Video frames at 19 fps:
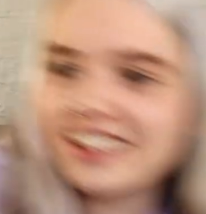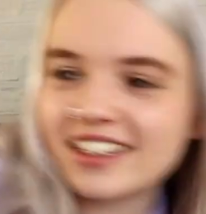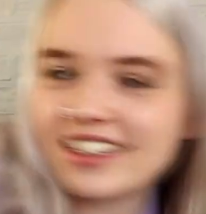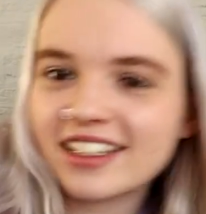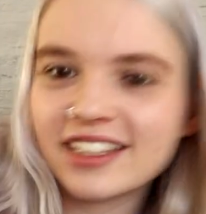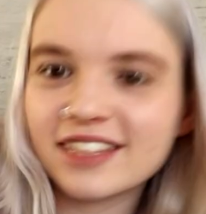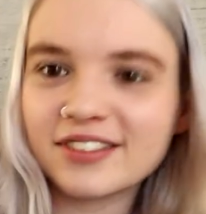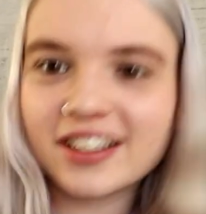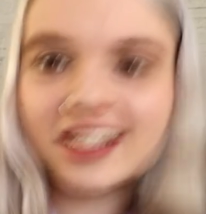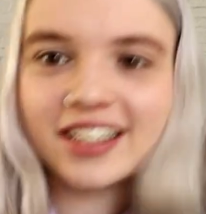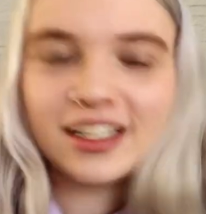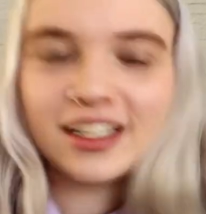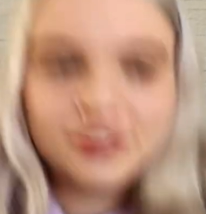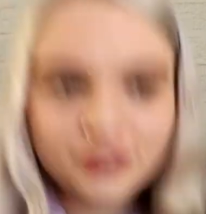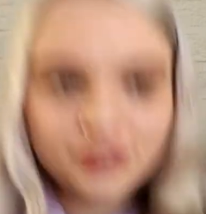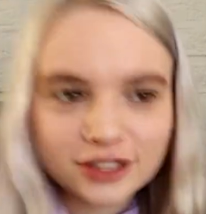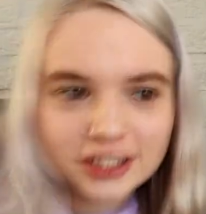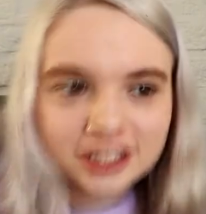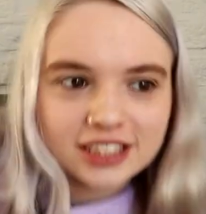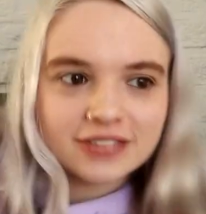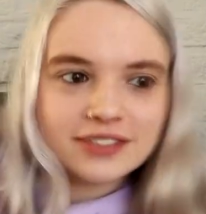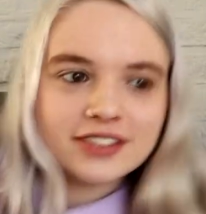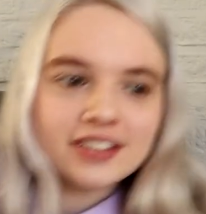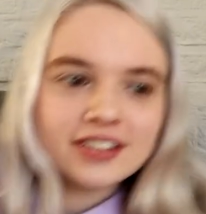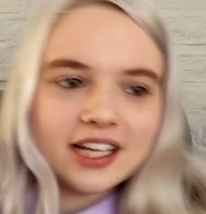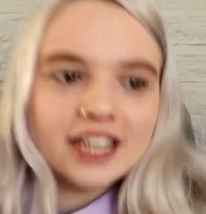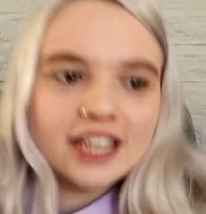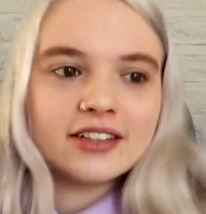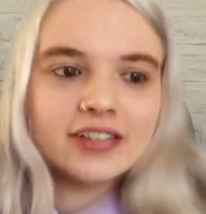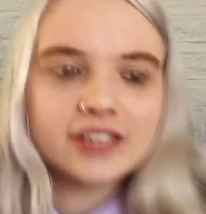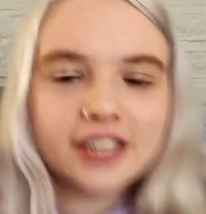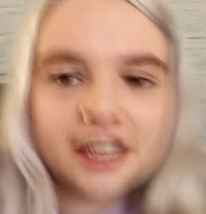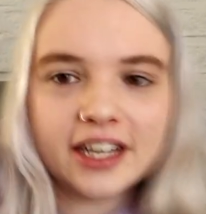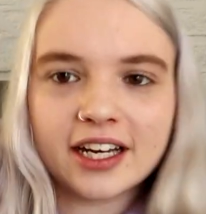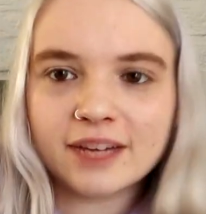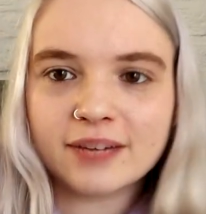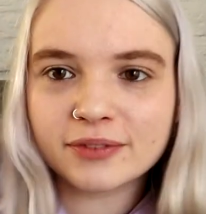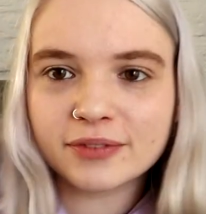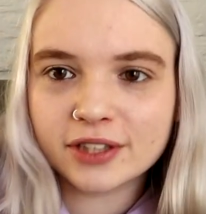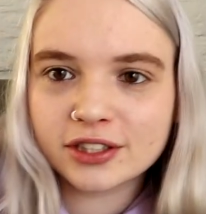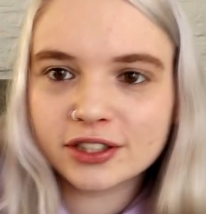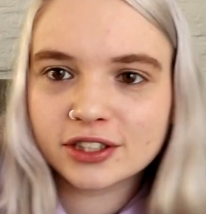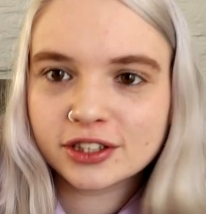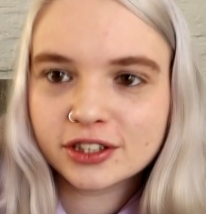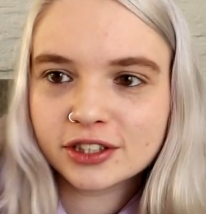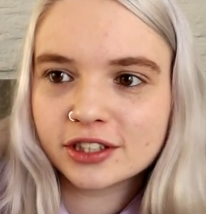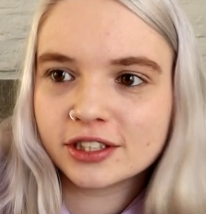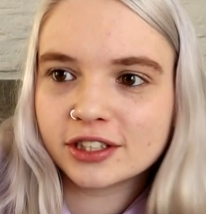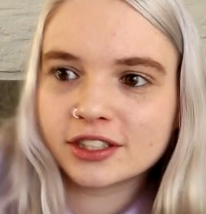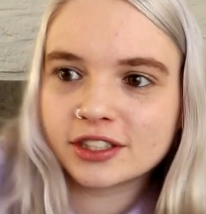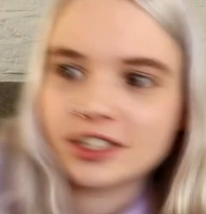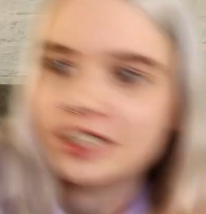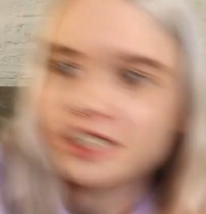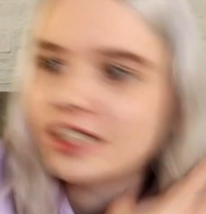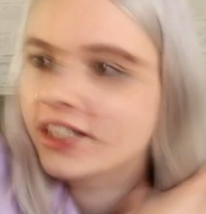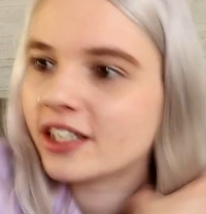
and at first I was like, okay, I'm not sure